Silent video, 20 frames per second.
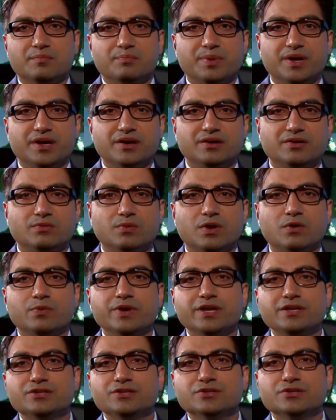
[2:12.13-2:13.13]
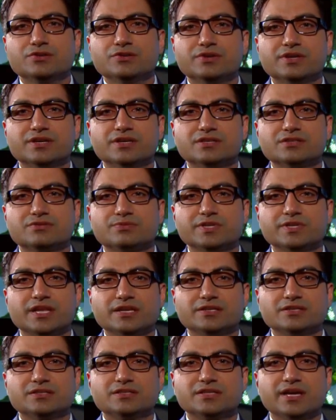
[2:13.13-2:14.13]
But what we do is we
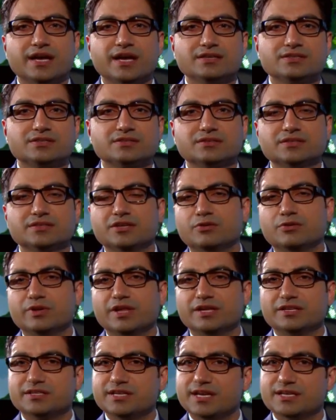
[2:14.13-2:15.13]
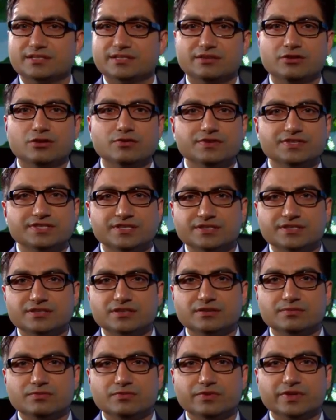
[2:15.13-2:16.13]
like to test, you know, we like to test the nervous
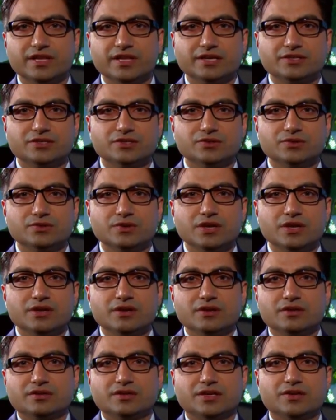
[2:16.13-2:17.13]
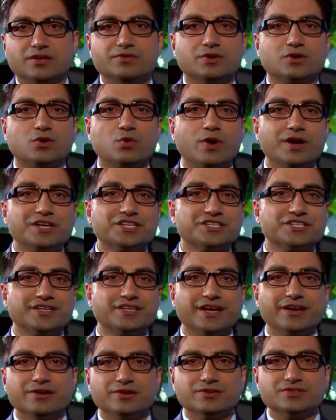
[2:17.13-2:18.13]
system, we like to give you a
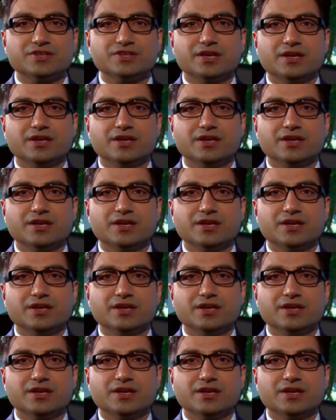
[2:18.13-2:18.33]
questionnaire,